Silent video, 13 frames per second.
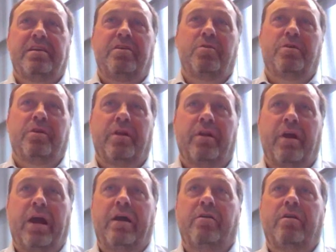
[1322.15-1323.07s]
You and
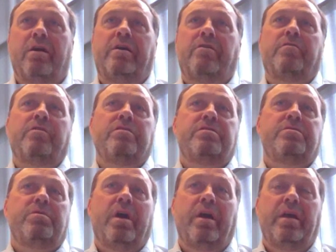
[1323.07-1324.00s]
out of
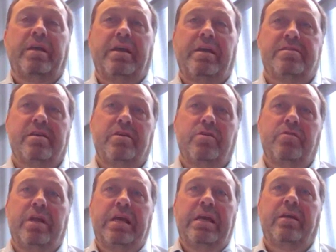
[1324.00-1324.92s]
us, it's a
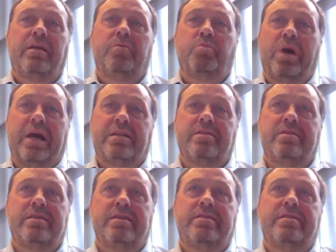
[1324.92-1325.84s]
unique
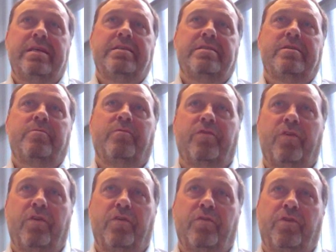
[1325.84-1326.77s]
patented system
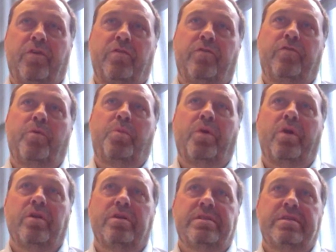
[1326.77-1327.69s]
for
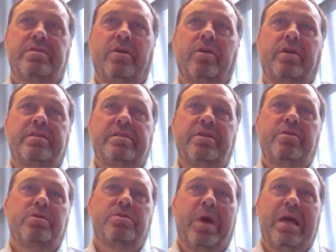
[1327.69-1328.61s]
pyrolysis on a
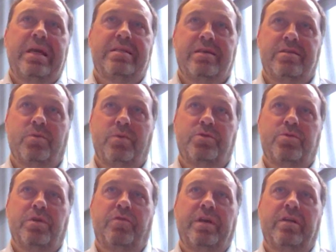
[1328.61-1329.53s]
continuous basis, which
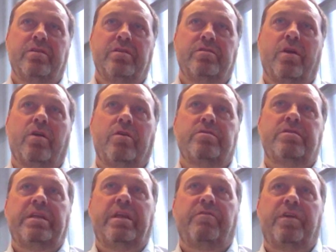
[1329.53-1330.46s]
we feel has got
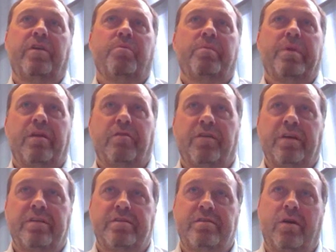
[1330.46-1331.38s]
significant benefits.